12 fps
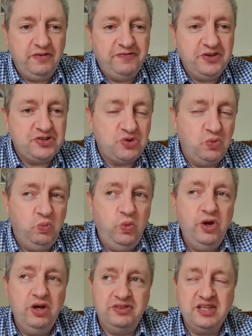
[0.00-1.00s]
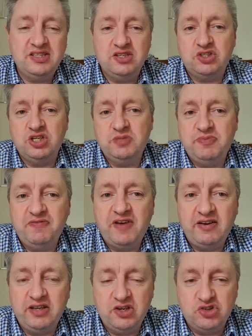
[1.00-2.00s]
feels so weird. This is going to be
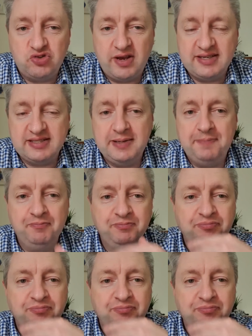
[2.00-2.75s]
very interesting.